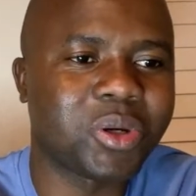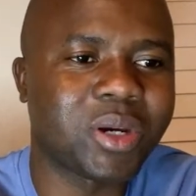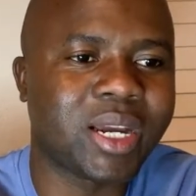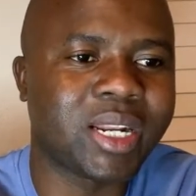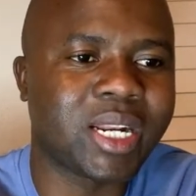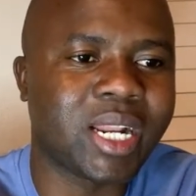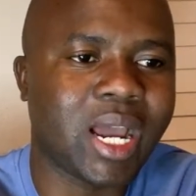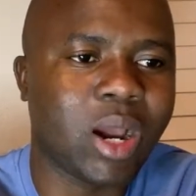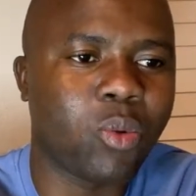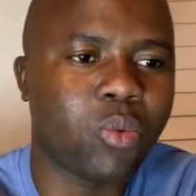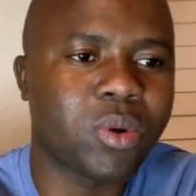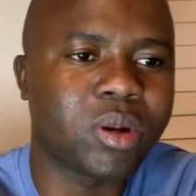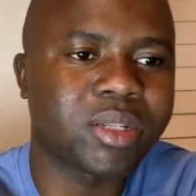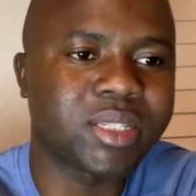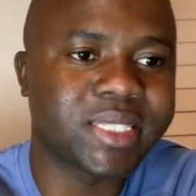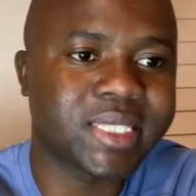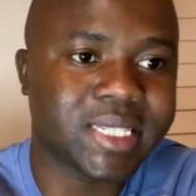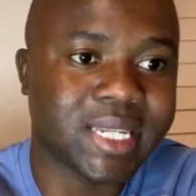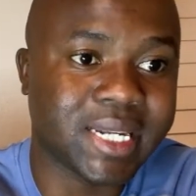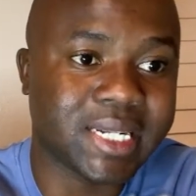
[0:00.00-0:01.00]
and I will
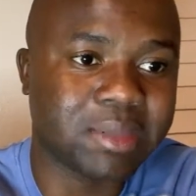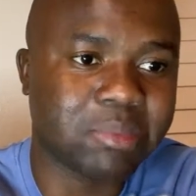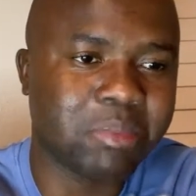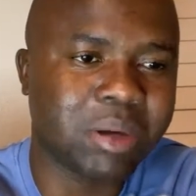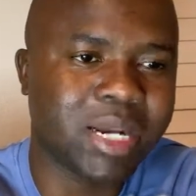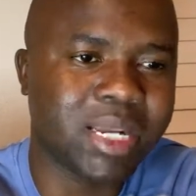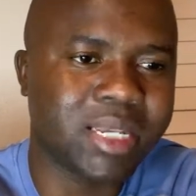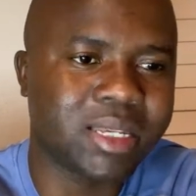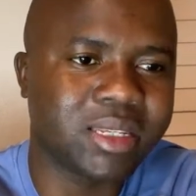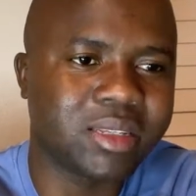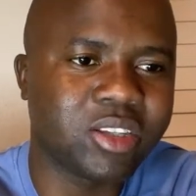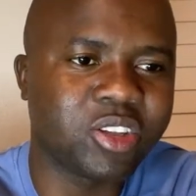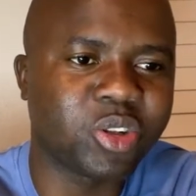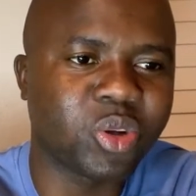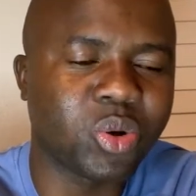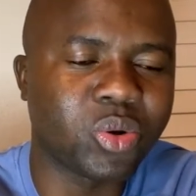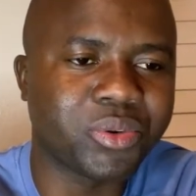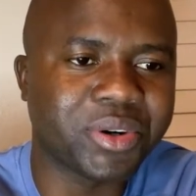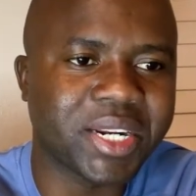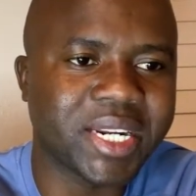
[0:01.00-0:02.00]
start by
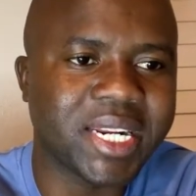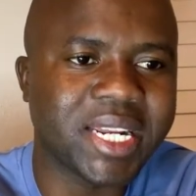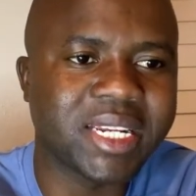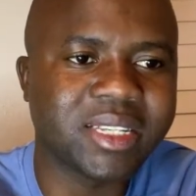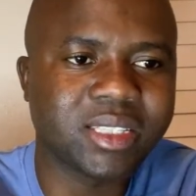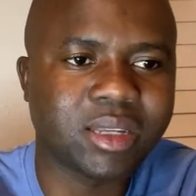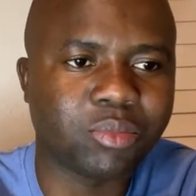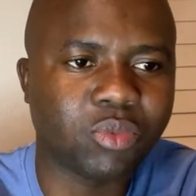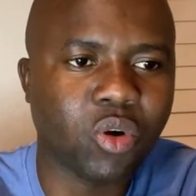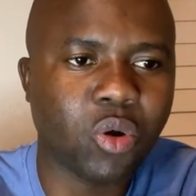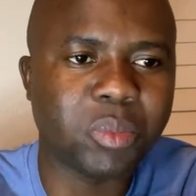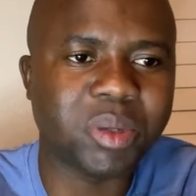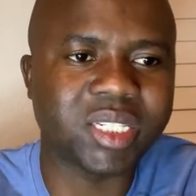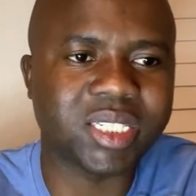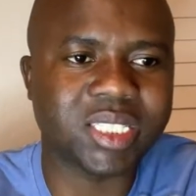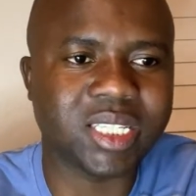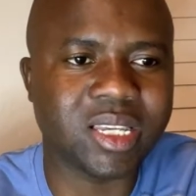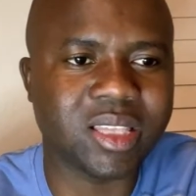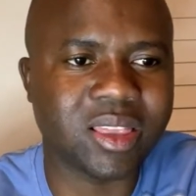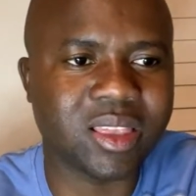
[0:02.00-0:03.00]
reading some
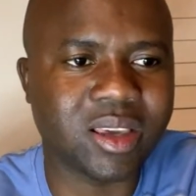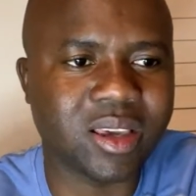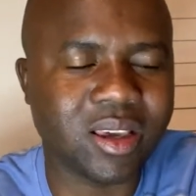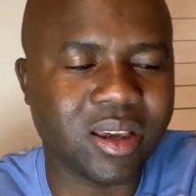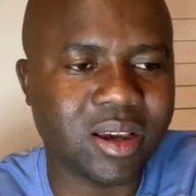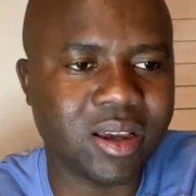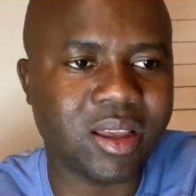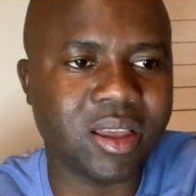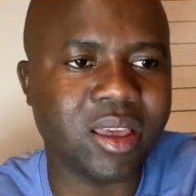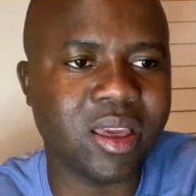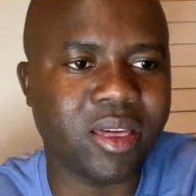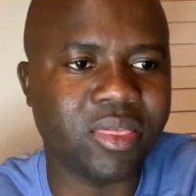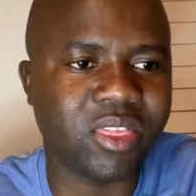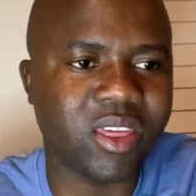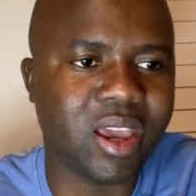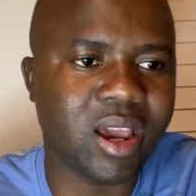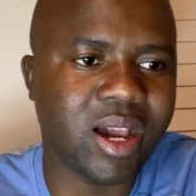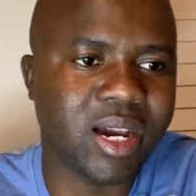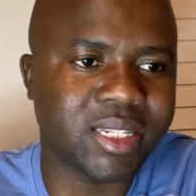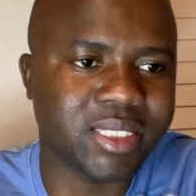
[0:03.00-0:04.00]
comments in there, here and
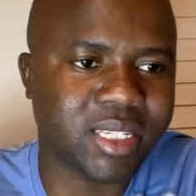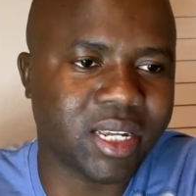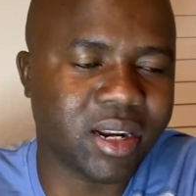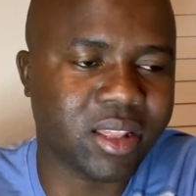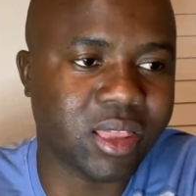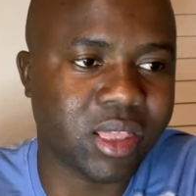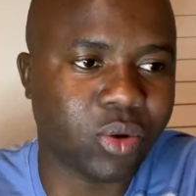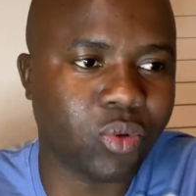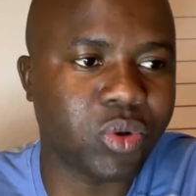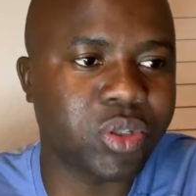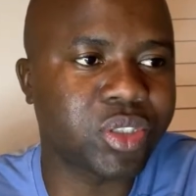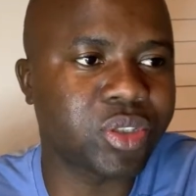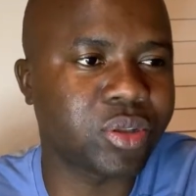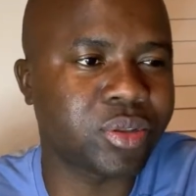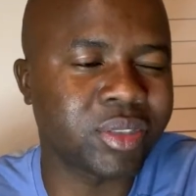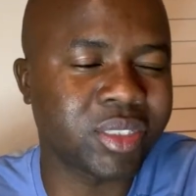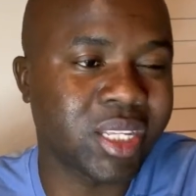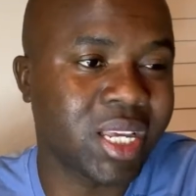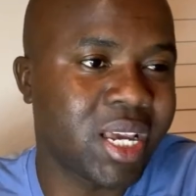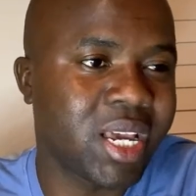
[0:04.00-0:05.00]
there, answering the
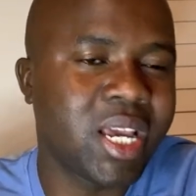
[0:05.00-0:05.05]
questions,